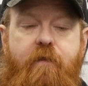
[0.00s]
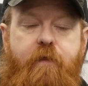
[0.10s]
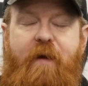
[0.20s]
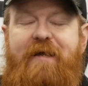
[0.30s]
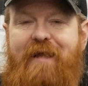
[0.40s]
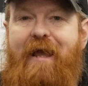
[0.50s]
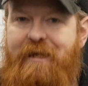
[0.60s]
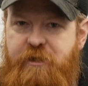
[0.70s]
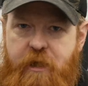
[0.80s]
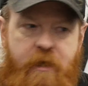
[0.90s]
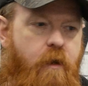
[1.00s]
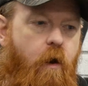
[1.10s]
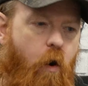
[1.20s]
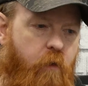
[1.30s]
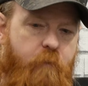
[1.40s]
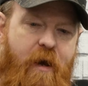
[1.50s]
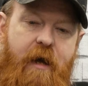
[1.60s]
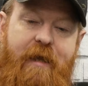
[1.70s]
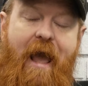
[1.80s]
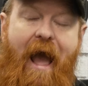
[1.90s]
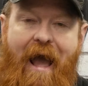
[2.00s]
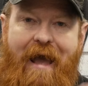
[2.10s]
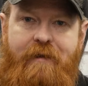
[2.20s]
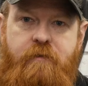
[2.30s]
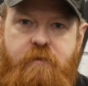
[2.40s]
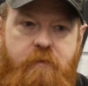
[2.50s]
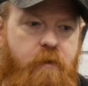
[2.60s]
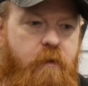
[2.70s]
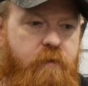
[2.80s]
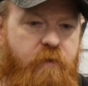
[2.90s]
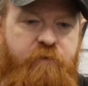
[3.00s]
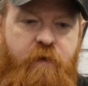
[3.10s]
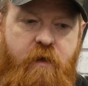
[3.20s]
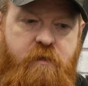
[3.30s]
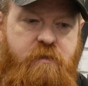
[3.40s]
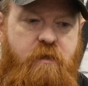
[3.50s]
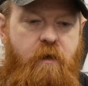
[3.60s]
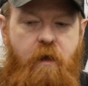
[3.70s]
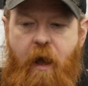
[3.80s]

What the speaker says: the best AEG on the market and the first